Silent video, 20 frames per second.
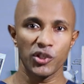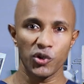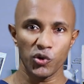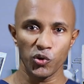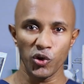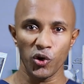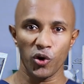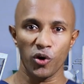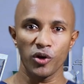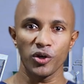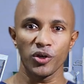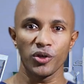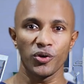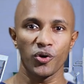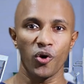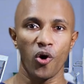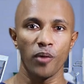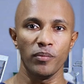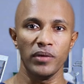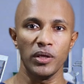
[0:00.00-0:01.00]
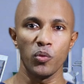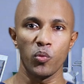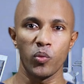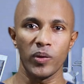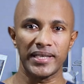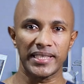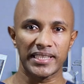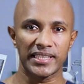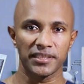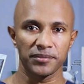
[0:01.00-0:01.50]
to your normal
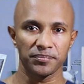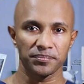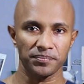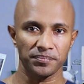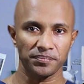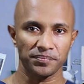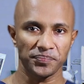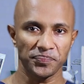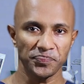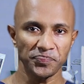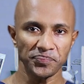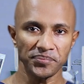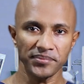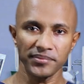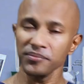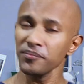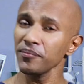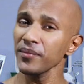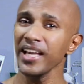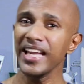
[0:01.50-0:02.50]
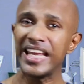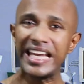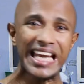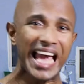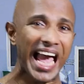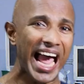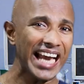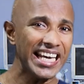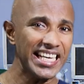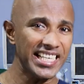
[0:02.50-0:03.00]
work.
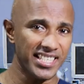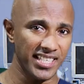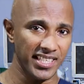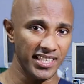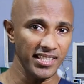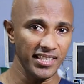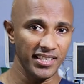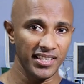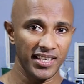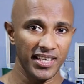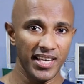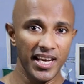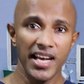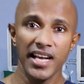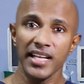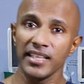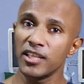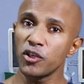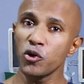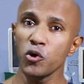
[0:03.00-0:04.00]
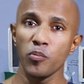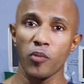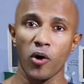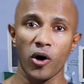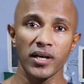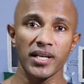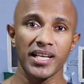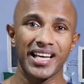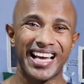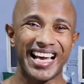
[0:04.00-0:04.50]
In addition, the
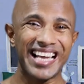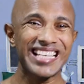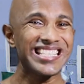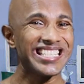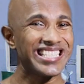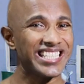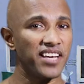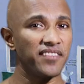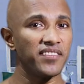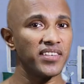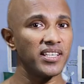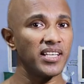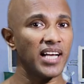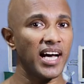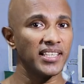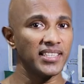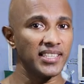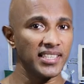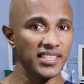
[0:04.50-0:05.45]
robot has several other